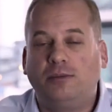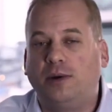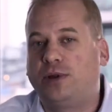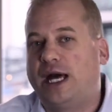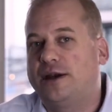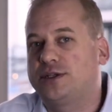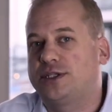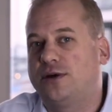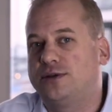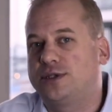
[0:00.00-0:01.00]
But bladder
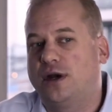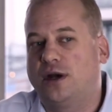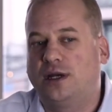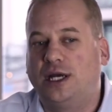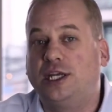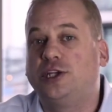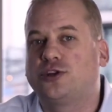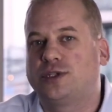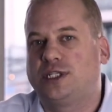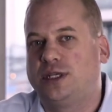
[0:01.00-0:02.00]
stones are an
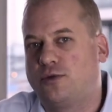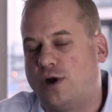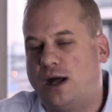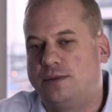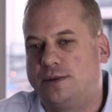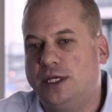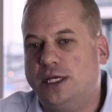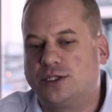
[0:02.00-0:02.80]
interesting problem.